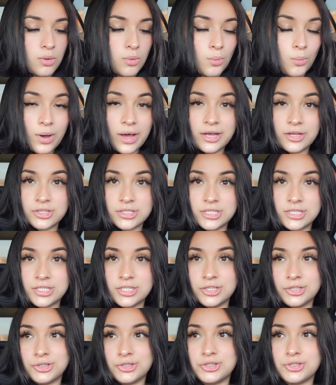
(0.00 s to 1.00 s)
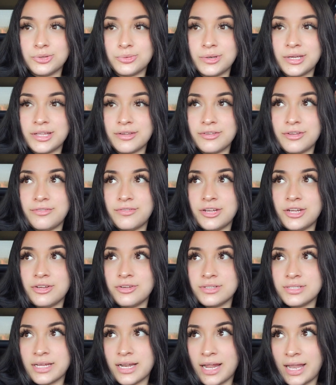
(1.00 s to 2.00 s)
while still doing the
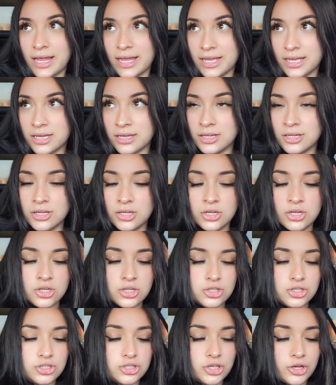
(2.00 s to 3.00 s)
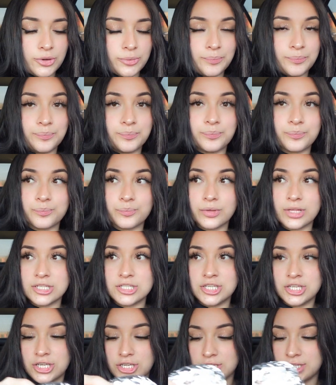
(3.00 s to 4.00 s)
videos that I like. So as
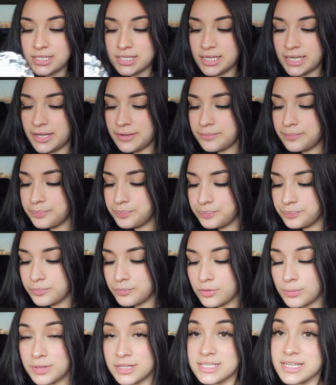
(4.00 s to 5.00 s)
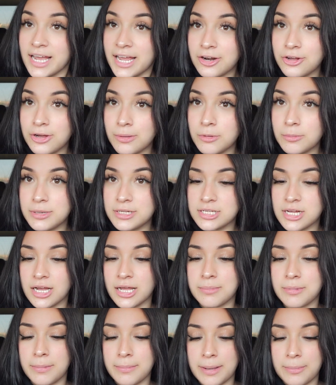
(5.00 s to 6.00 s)
you can see from the title, I'm gonna be
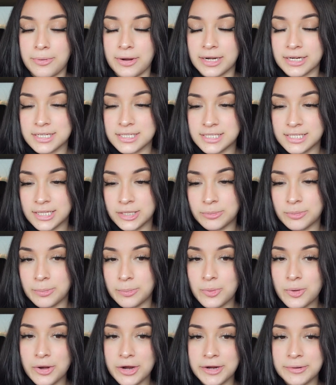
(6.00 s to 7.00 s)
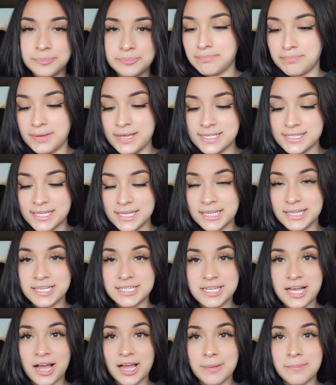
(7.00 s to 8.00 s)
talking about my pregnancy a little bit more. Basically
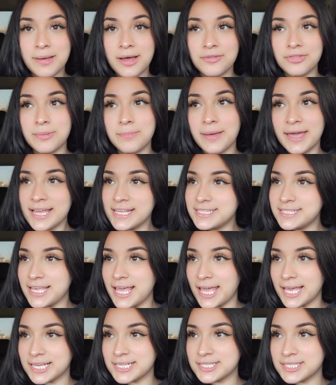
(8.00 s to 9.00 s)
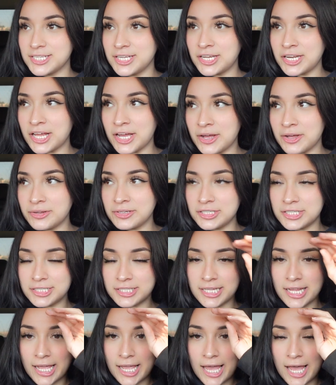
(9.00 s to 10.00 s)
talking about the basics, you know,
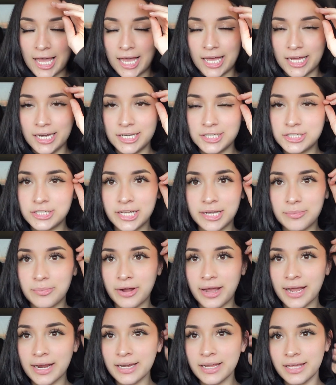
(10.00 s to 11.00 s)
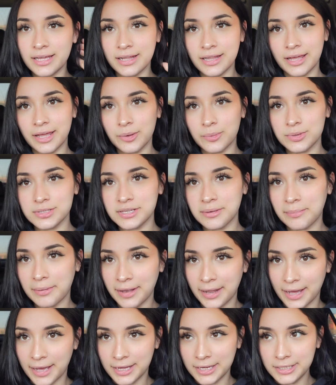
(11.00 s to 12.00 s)
just like how did you get pregnant? Like, was it
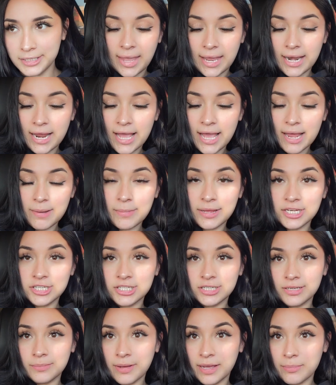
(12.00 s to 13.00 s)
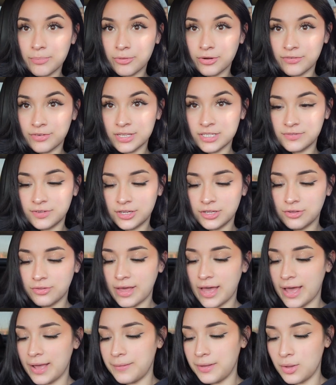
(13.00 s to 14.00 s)
planned? And I had mentioned in my previous video
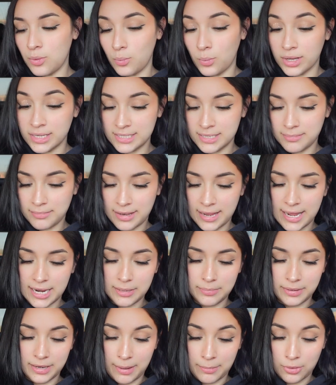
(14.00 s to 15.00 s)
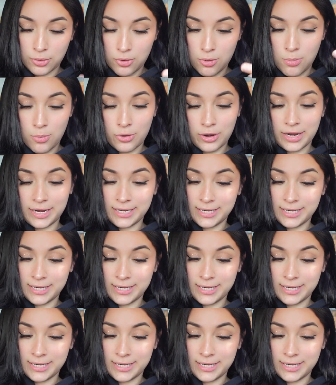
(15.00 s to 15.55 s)
that it wasn't planned, but I'm gonna go more in